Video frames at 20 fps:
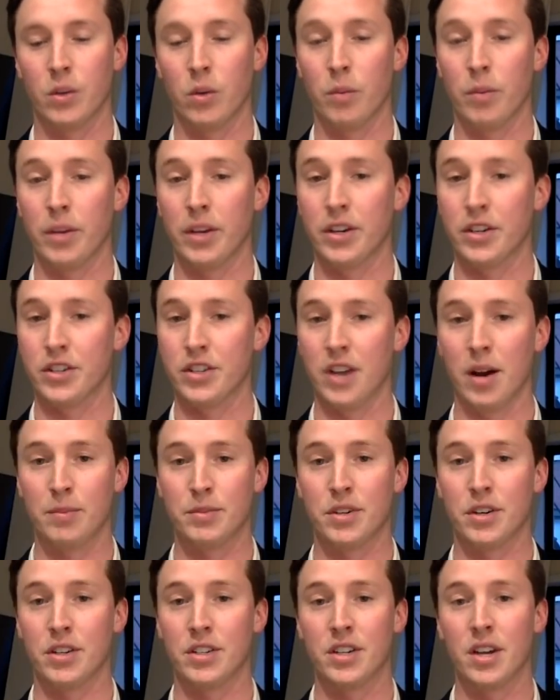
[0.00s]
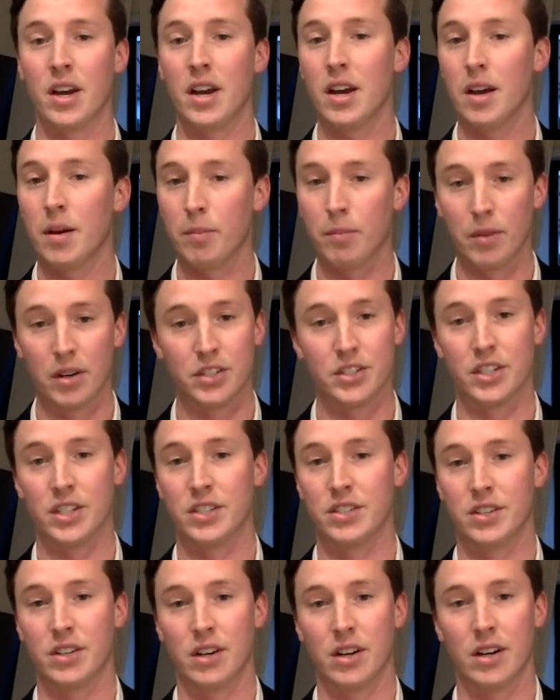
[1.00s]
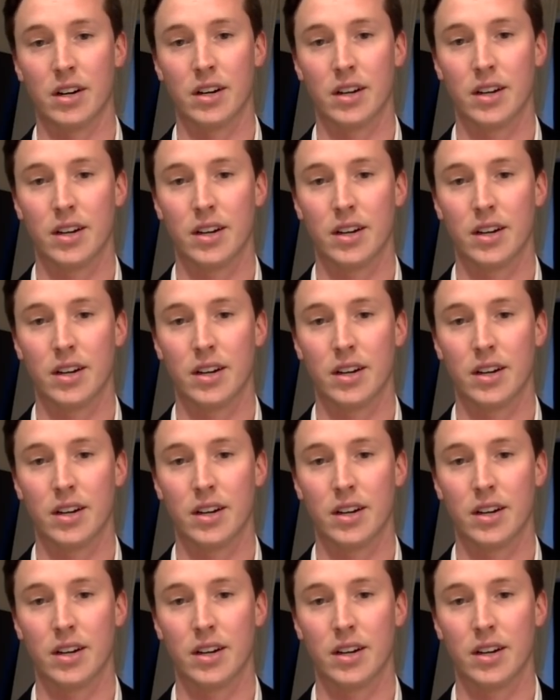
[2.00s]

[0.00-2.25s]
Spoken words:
will make your job search much easier.